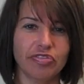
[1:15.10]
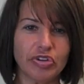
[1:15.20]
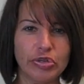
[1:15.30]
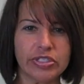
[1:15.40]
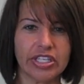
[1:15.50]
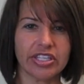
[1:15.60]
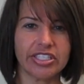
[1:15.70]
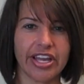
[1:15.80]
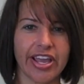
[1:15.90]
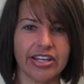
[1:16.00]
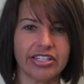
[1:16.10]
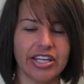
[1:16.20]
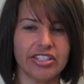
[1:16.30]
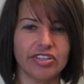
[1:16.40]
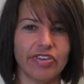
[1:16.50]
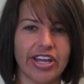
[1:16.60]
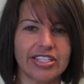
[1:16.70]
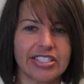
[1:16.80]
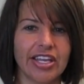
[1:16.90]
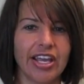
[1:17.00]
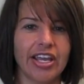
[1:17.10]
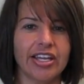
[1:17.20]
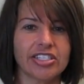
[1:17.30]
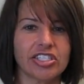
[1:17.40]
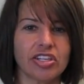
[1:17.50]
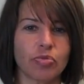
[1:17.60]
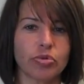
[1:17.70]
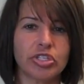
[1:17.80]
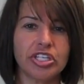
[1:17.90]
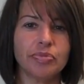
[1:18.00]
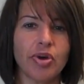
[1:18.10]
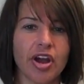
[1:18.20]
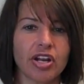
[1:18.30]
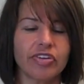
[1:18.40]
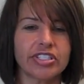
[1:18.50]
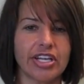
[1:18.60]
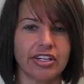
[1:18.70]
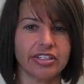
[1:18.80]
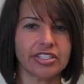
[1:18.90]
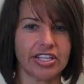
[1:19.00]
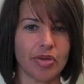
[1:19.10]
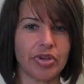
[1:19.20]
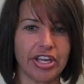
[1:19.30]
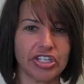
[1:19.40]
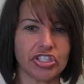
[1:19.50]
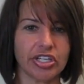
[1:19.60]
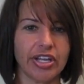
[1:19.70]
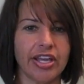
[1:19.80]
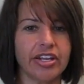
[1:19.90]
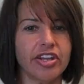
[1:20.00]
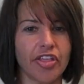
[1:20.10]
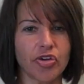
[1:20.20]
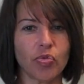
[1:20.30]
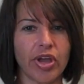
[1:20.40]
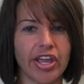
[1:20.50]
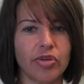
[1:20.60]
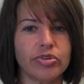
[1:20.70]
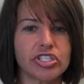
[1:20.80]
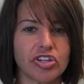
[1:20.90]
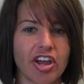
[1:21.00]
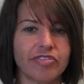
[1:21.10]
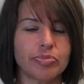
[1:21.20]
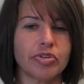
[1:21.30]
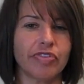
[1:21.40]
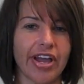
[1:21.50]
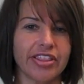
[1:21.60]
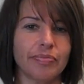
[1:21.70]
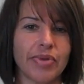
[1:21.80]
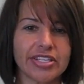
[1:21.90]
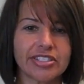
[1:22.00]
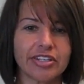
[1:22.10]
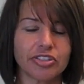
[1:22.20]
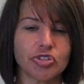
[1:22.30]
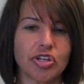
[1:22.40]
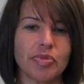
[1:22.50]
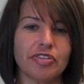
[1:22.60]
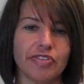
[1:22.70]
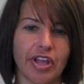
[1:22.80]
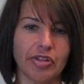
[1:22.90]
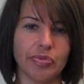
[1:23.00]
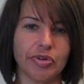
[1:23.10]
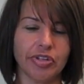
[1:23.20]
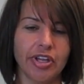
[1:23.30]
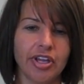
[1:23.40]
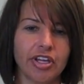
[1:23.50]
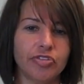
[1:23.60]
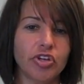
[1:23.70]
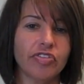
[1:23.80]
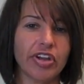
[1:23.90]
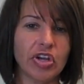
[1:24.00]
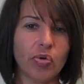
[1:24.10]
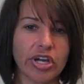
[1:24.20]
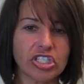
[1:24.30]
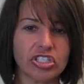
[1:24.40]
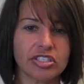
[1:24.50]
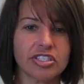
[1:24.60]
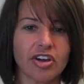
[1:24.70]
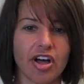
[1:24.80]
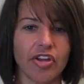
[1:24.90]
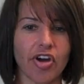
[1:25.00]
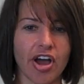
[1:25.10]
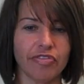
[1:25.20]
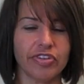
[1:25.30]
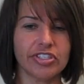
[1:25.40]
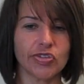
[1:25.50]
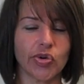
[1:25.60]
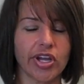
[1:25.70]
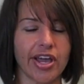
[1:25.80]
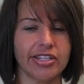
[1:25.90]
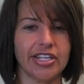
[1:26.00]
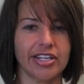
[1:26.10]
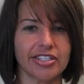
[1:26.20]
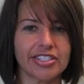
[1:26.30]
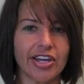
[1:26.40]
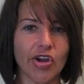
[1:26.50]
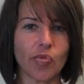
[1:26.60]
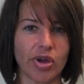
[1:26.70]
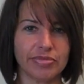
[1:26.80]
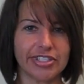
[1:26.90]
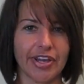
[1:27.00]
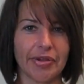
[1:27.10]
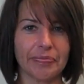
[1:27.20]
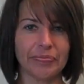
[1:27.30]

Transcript: using the Diagnodent device, it's a routine part of our dental examination and another way we strive to provide the best dental treatment available. If you have any questions, call our office or contact us on our website.